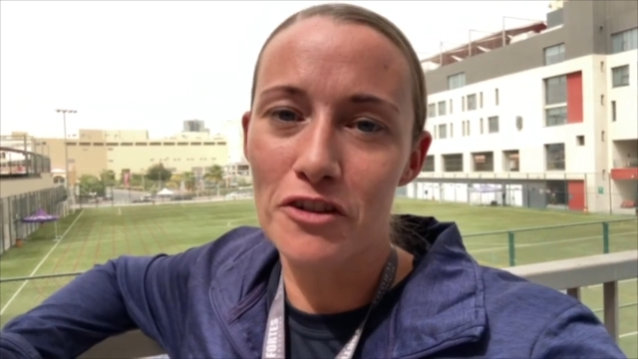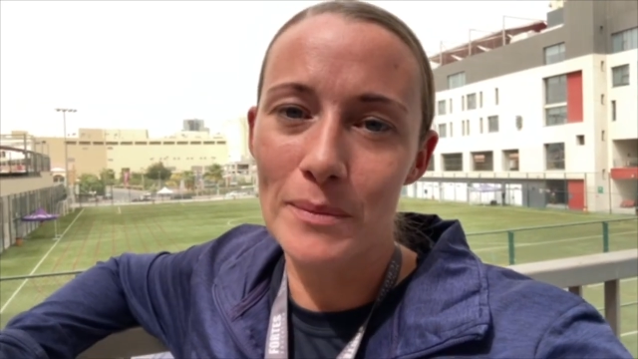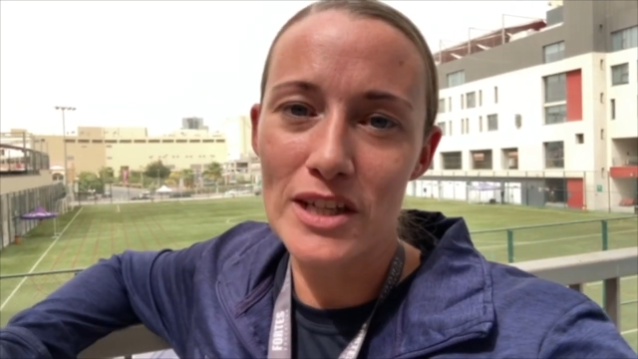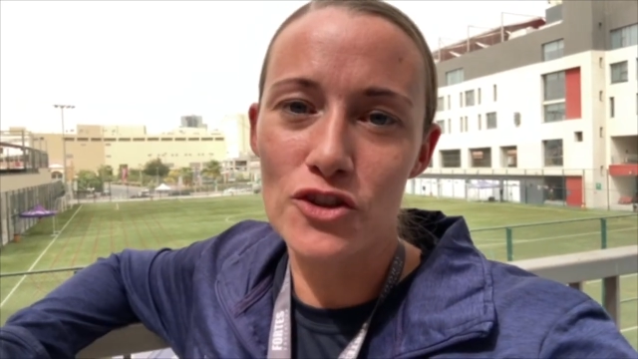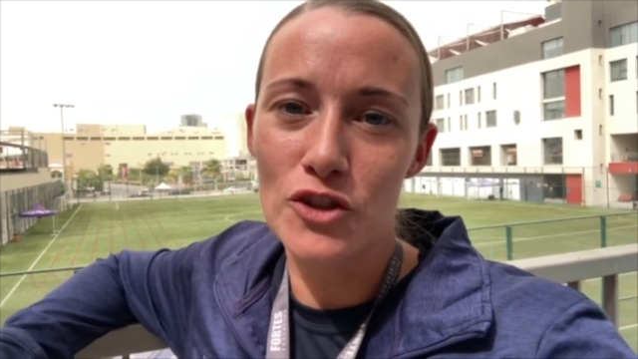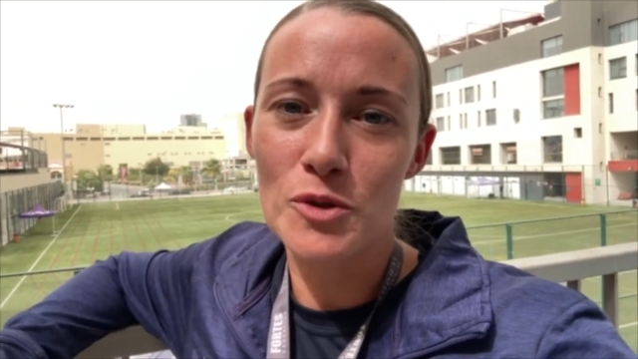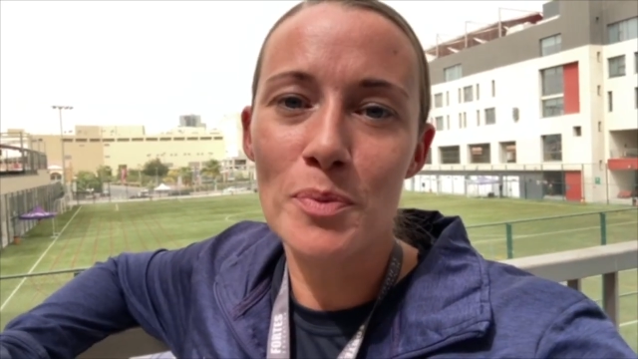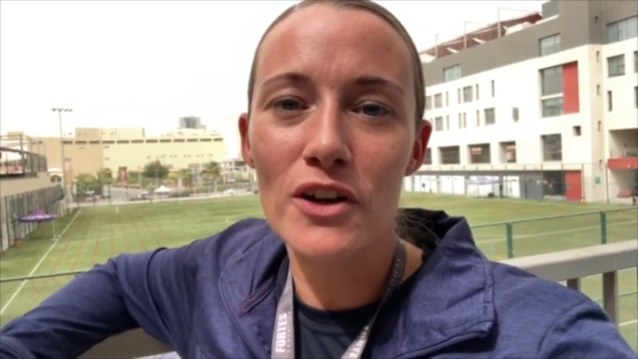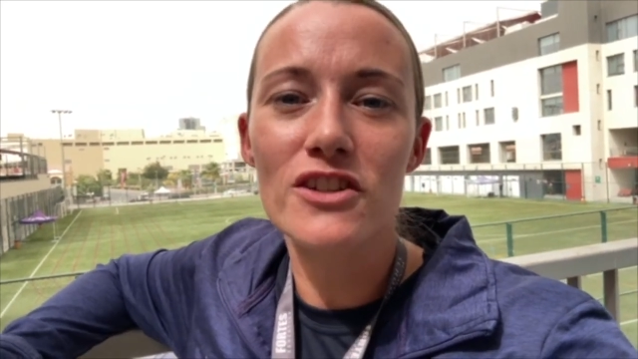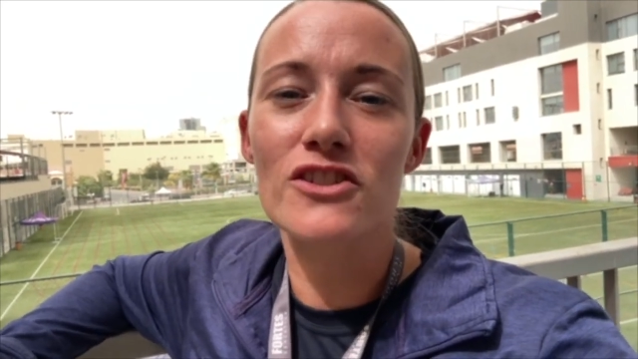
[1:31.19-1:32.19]
from each other's
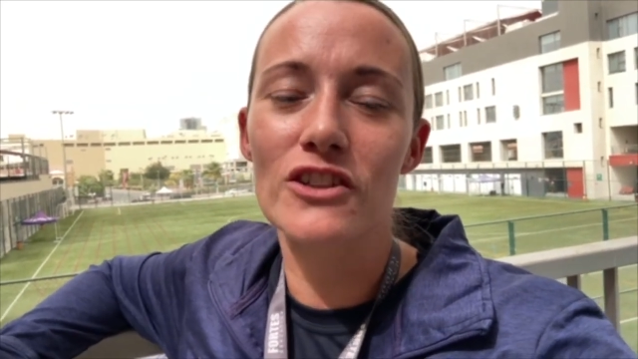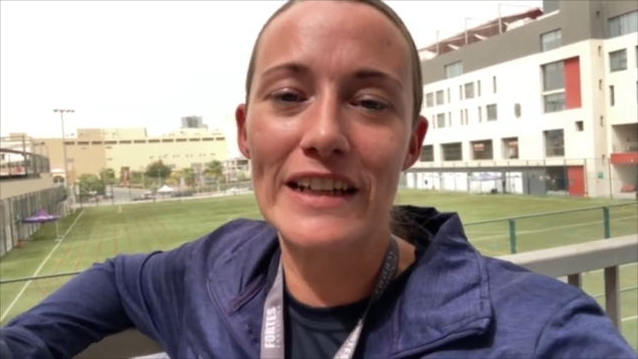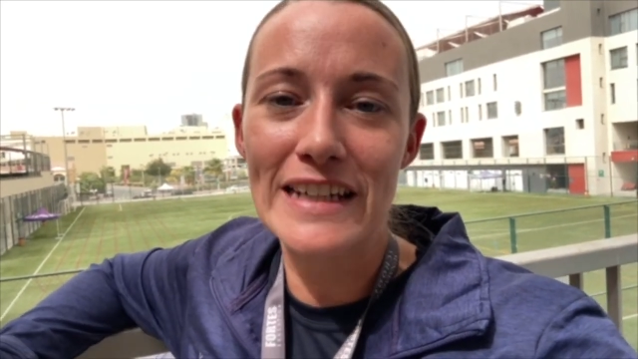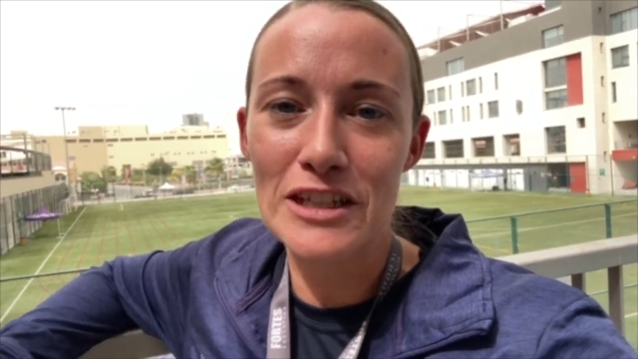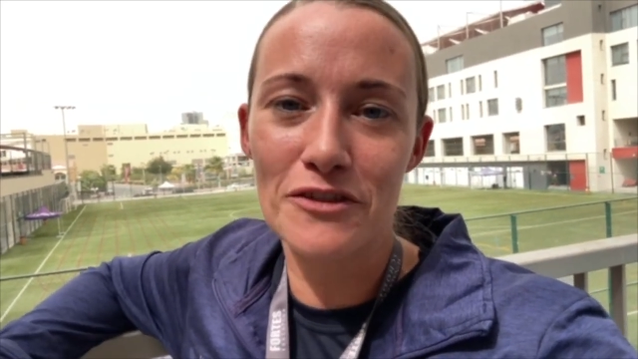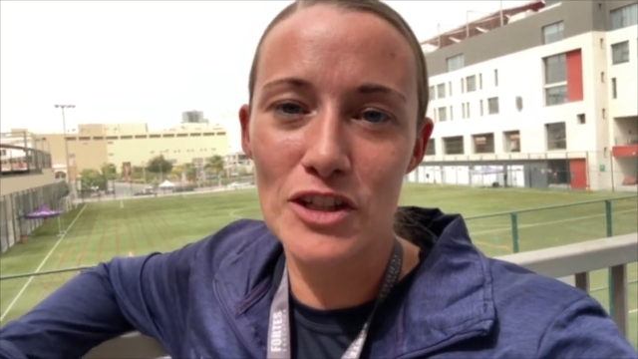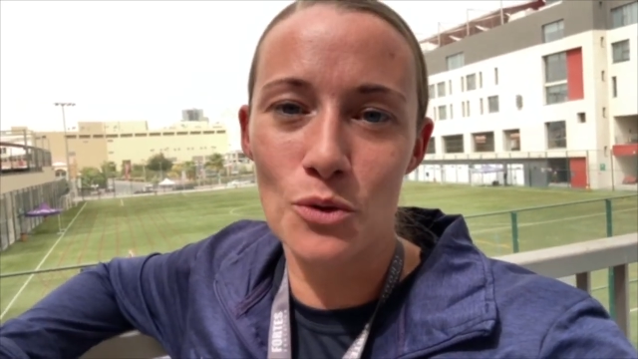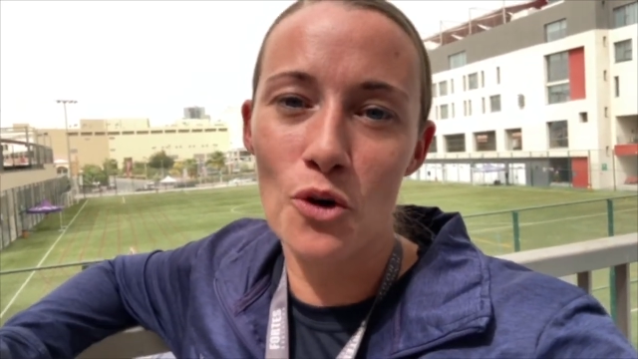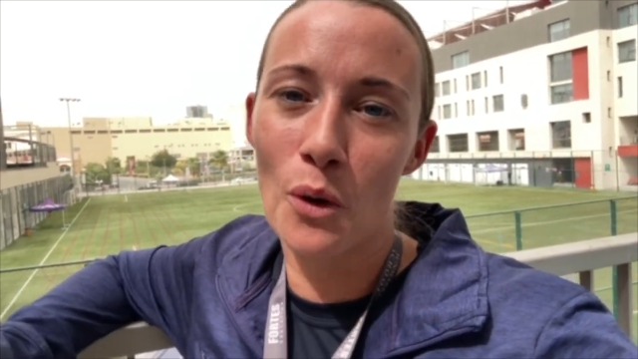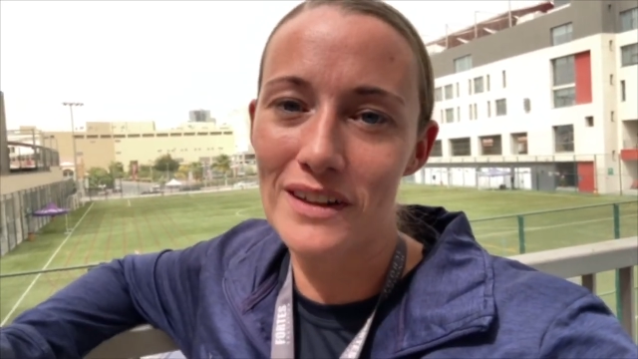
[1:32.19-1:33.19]
personal and
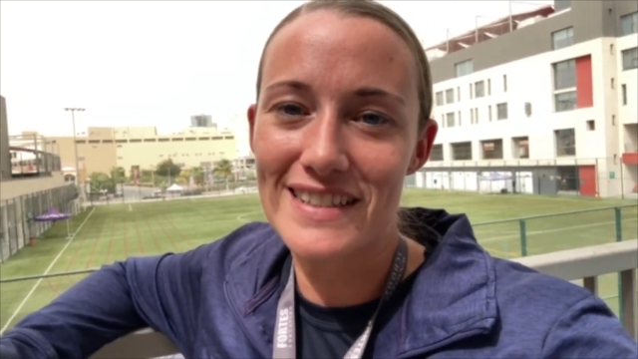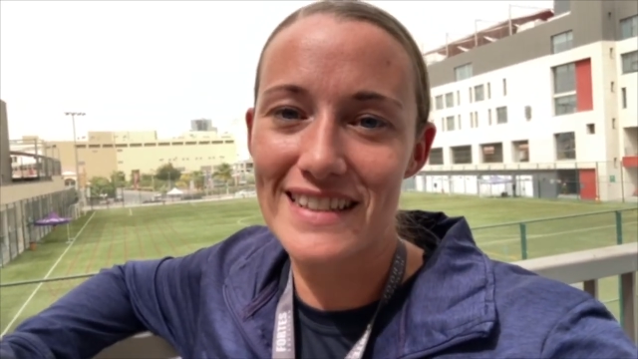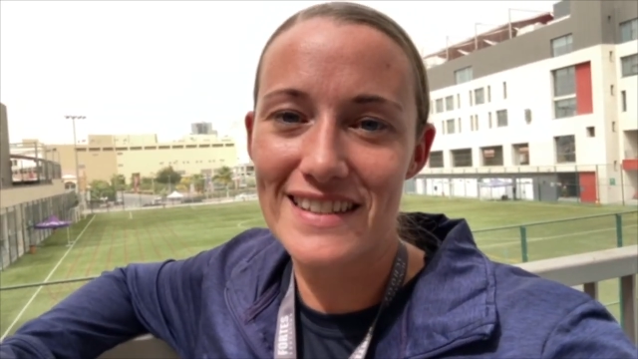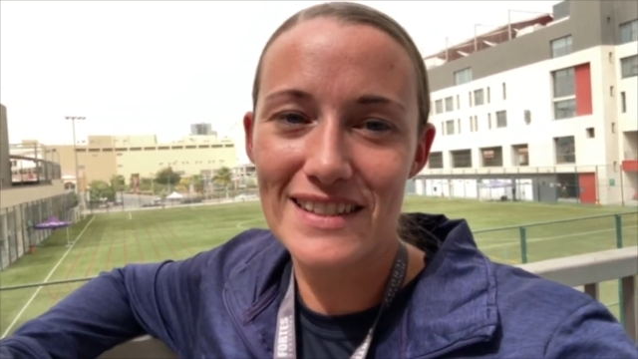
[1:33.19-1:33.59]
individual qualities.